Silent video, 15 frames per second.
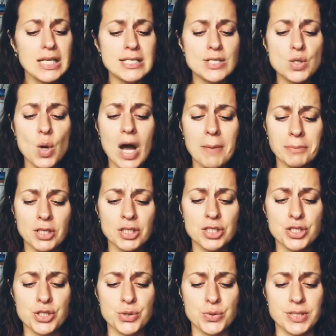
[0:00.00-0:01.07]
So I'm
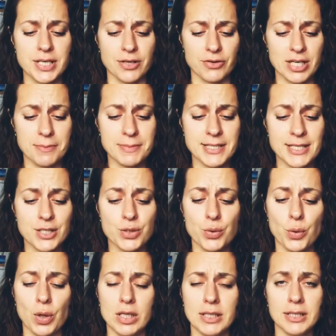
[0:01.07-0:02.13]
gonna choose a grapeseed
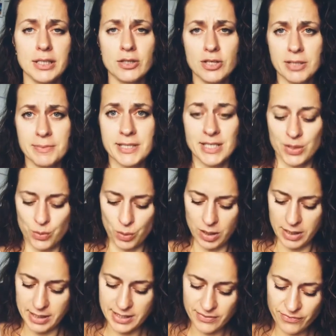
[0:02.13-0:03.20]
oil, and a grapeseed
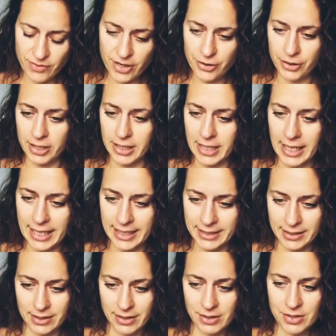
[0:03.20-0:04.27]
oil, it's very light
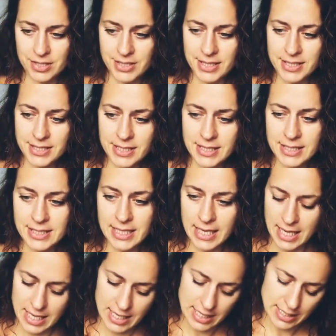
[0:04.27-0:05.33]
in consistency.
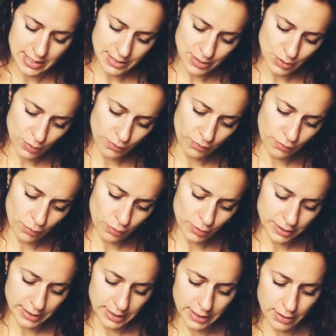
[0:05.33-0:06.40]
So
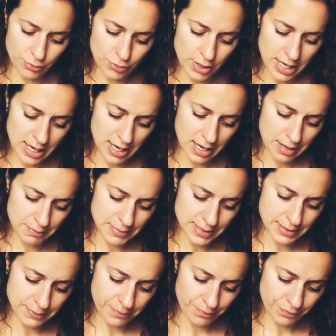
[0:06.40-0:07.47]
14
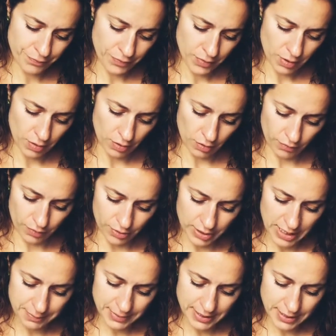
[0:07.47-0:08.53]
grams of
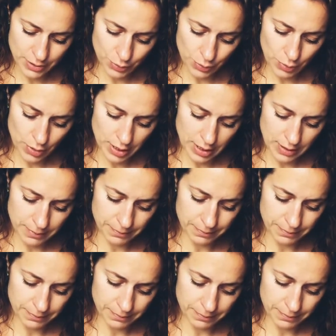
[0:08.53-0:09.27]
grapeseed oil.